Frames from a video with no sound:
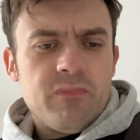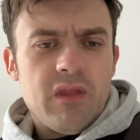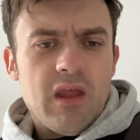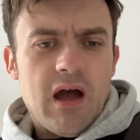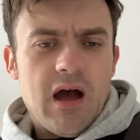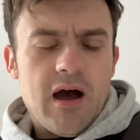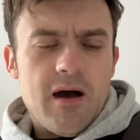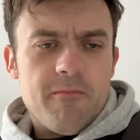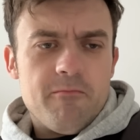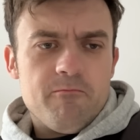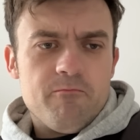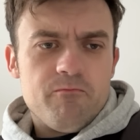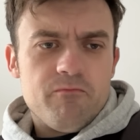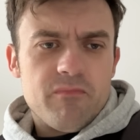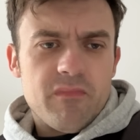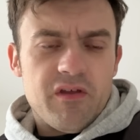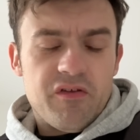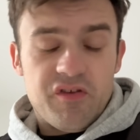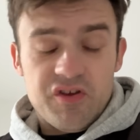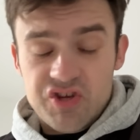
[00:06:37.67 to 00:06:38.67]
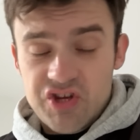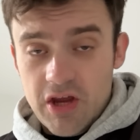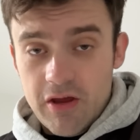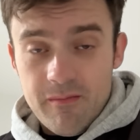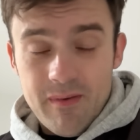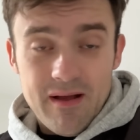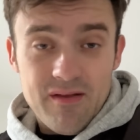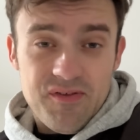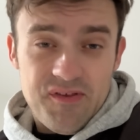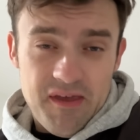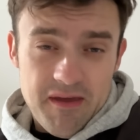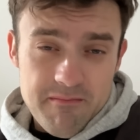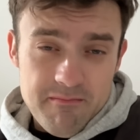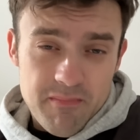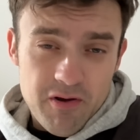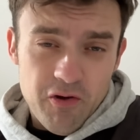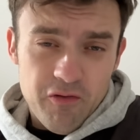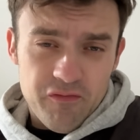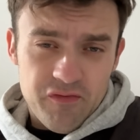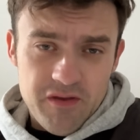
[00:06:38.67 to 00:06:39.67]
It's a shame about
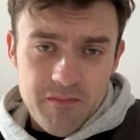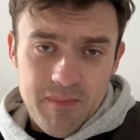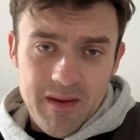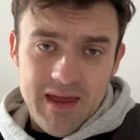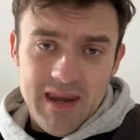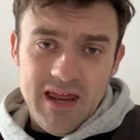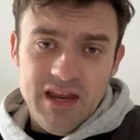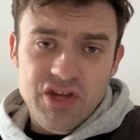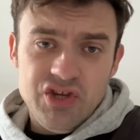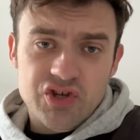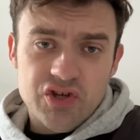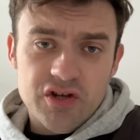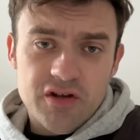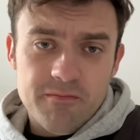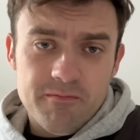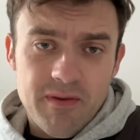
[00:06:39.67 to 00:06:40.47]
Timber obviously being injured,